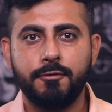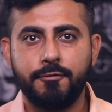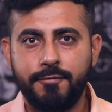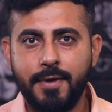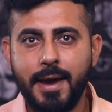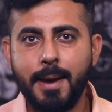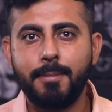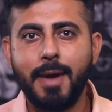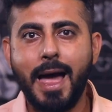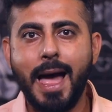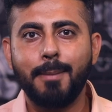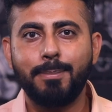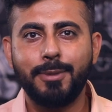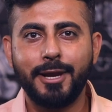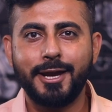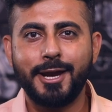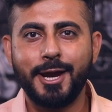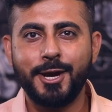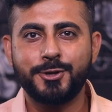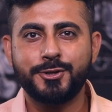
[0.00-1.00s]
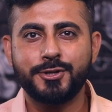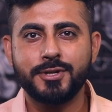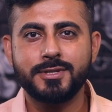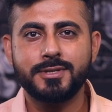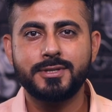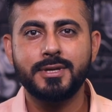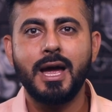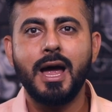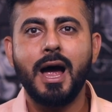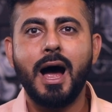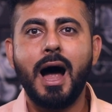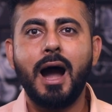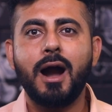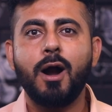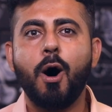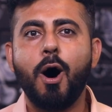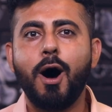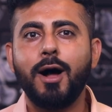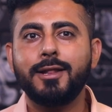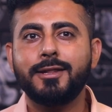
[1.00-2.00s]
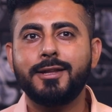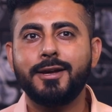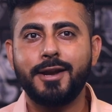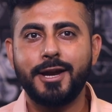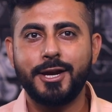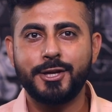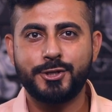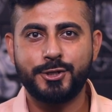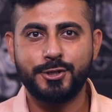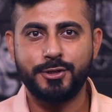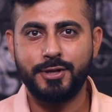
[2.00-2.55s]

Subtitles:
web applications are all the rage